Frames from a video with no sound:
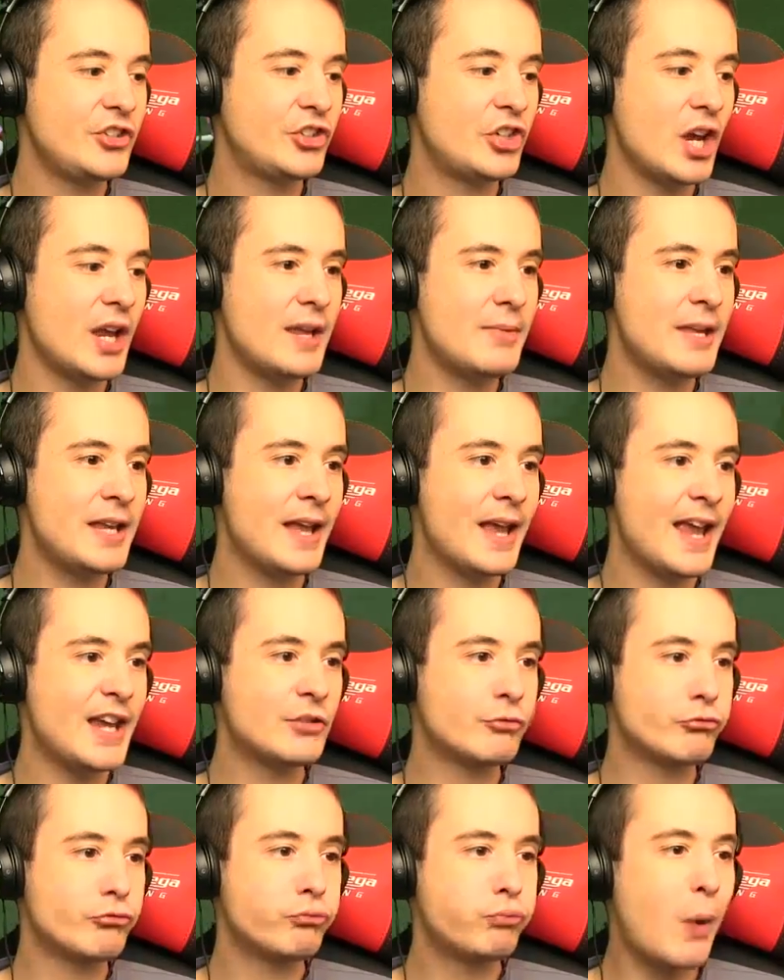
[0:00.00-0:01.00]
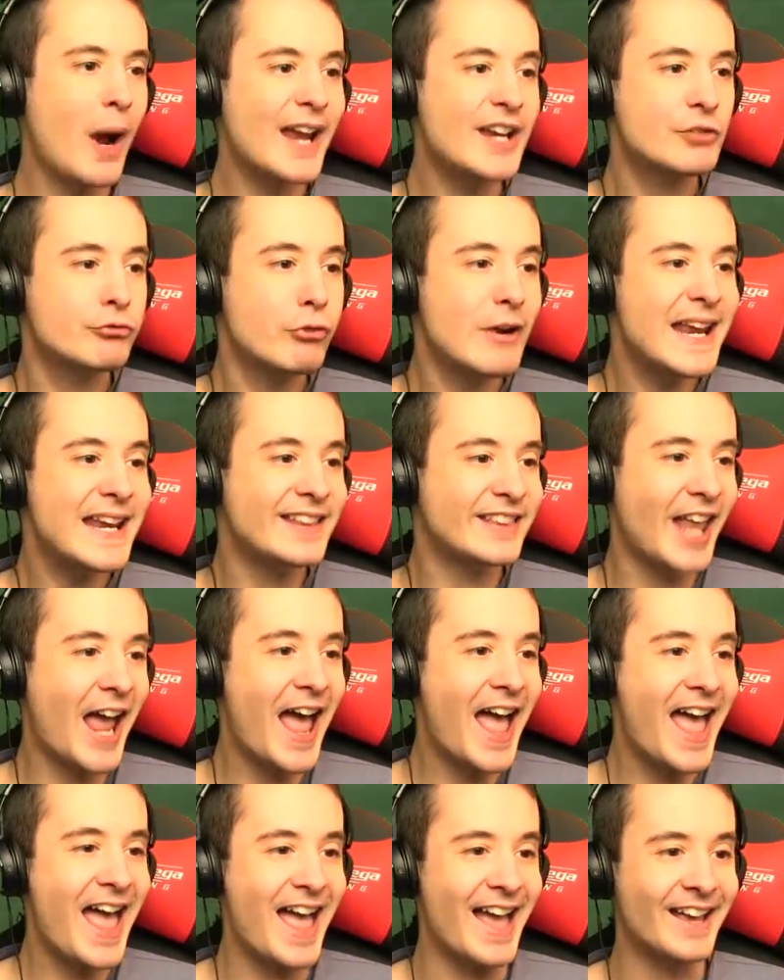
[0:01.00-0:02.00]
It's Jamie. Why is Reed
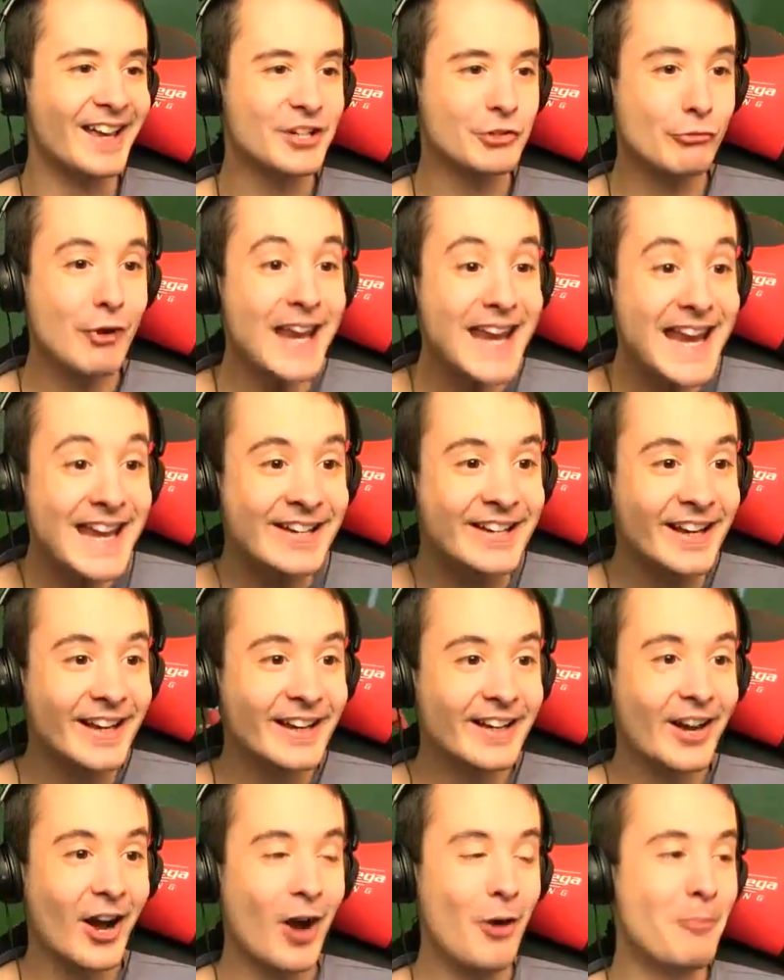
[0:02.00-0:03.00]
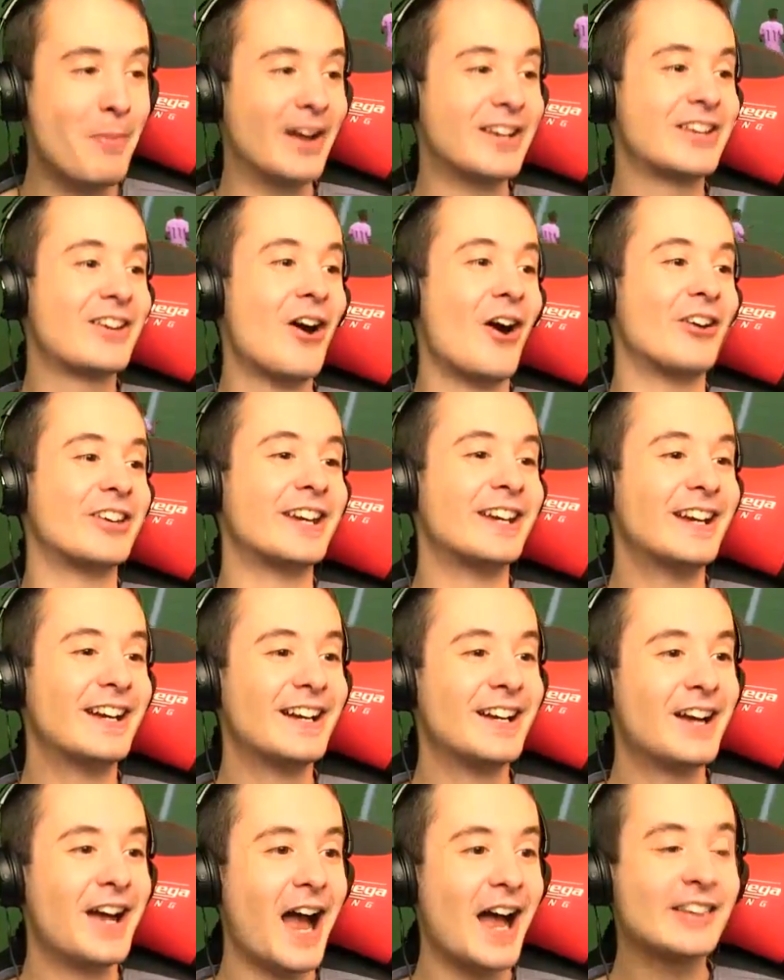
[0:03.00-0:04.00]
there? It's Reed. Oh, my God.
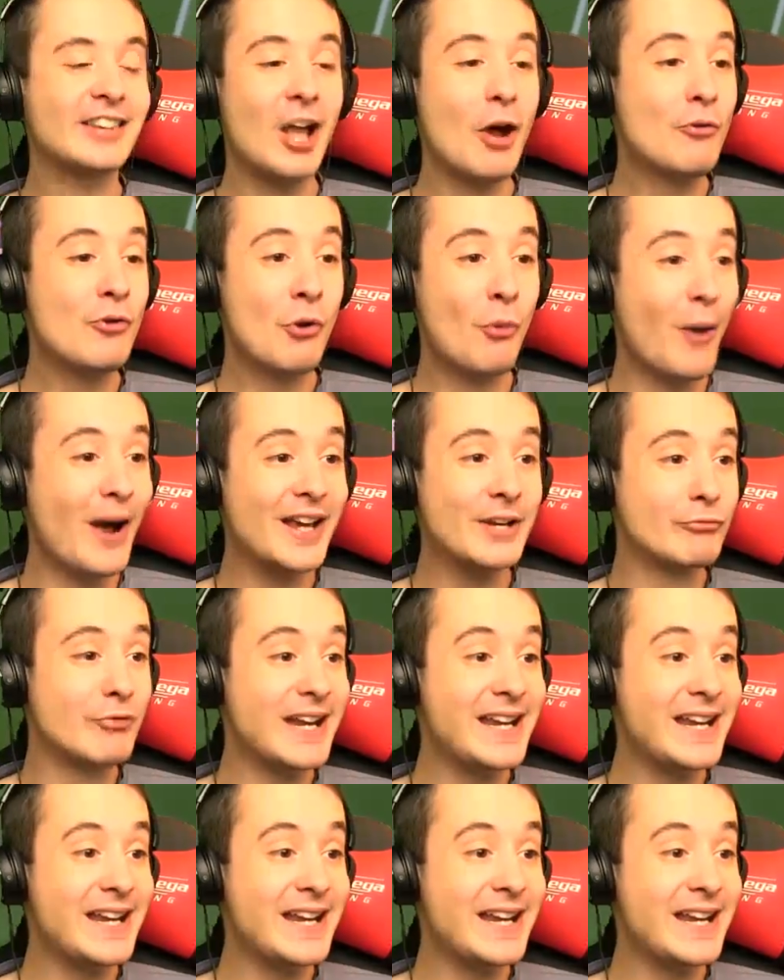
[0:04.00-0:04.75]
I don't know why